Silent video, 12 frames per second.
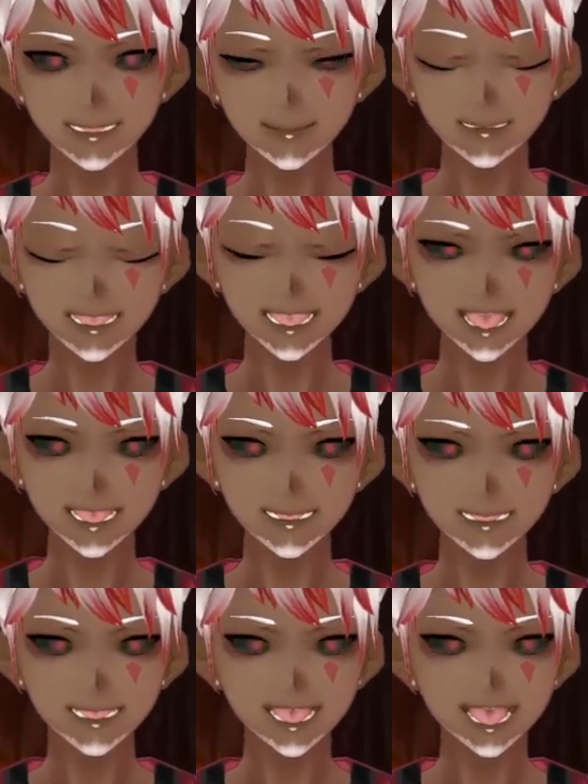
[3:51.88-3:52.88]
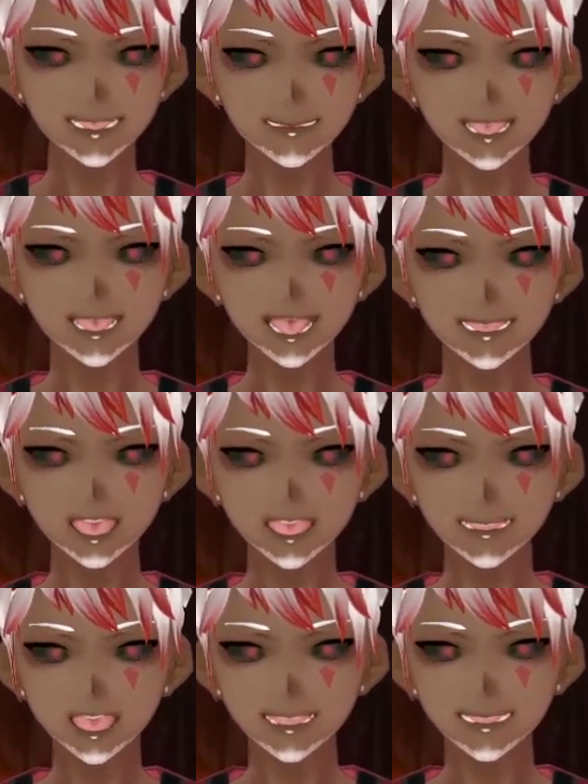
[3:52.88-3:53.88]
For, but from the eyes of an
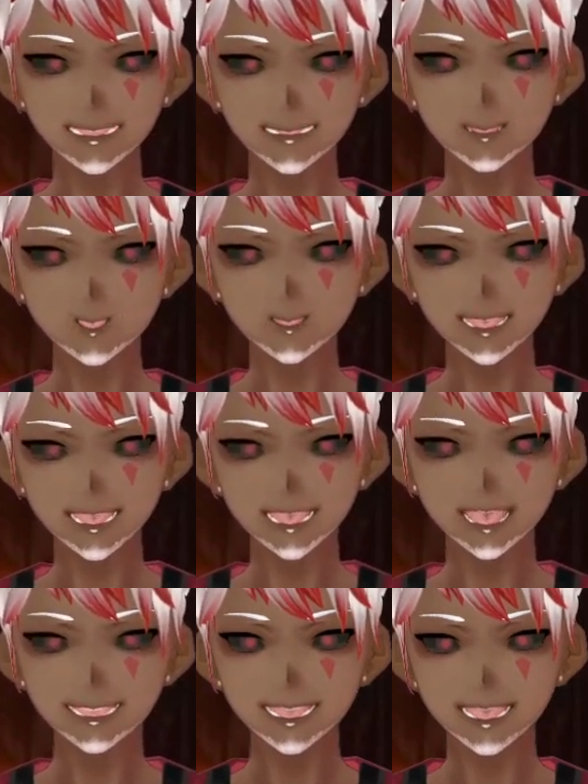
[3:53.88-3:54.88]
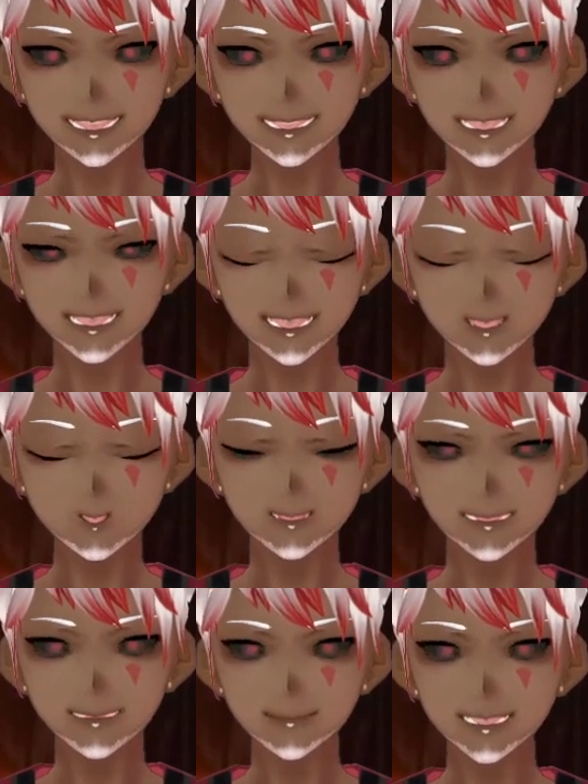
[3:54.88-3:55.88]
adult, looking back at it, you
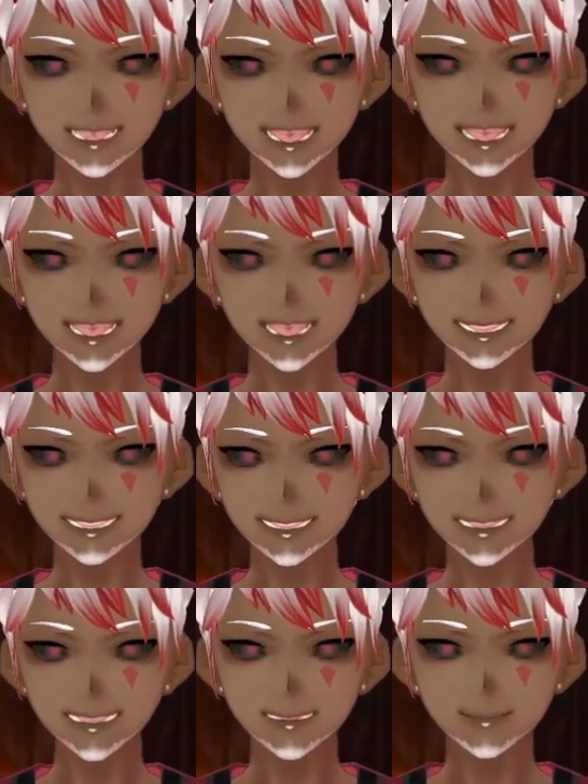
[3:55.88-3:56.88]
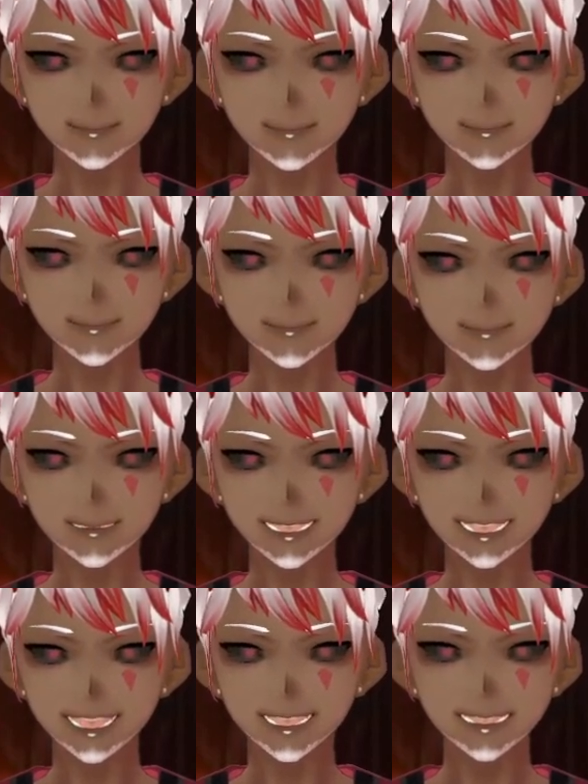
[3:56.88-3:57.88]
would think that
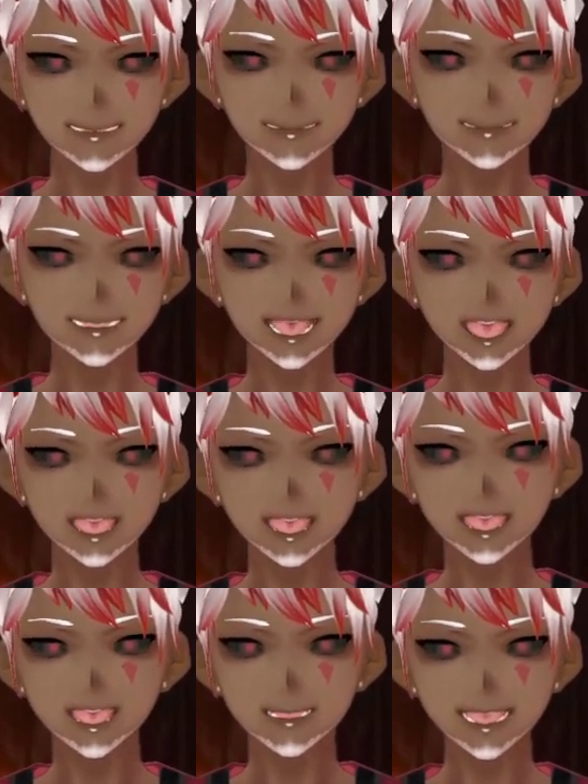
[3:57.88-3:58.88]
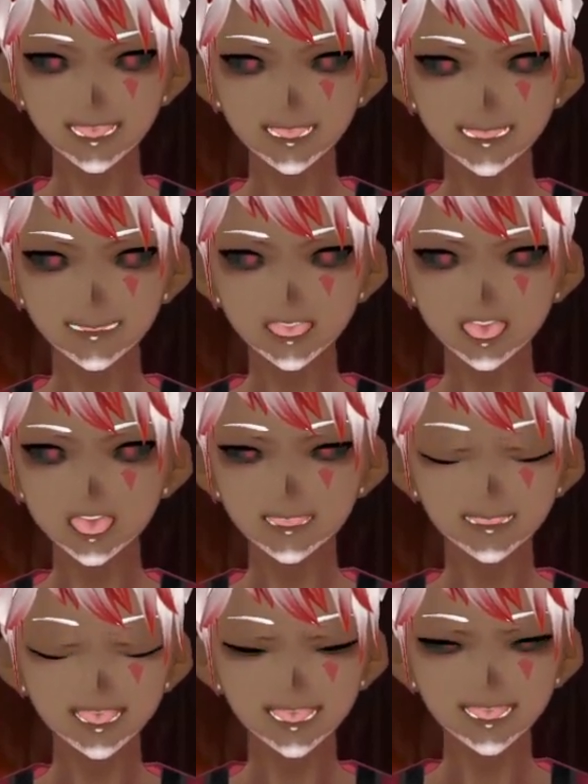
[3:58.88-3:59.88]
it's some kid's
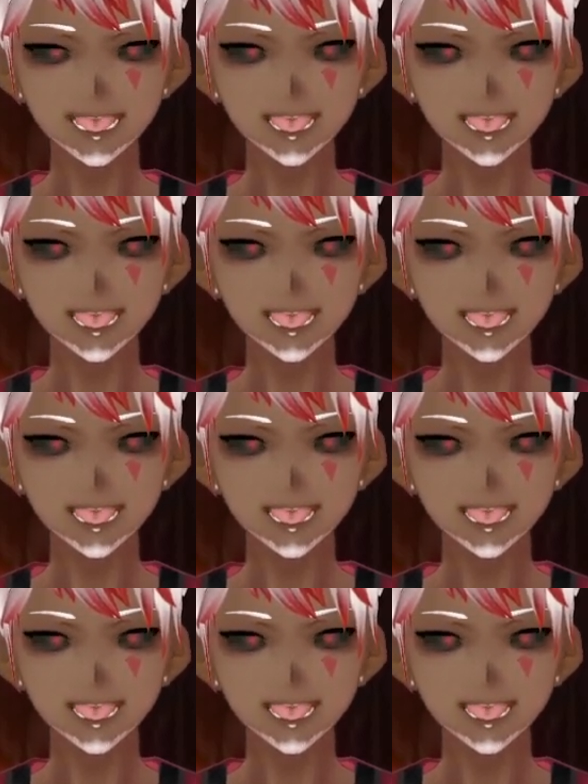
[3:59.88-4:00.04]
overactive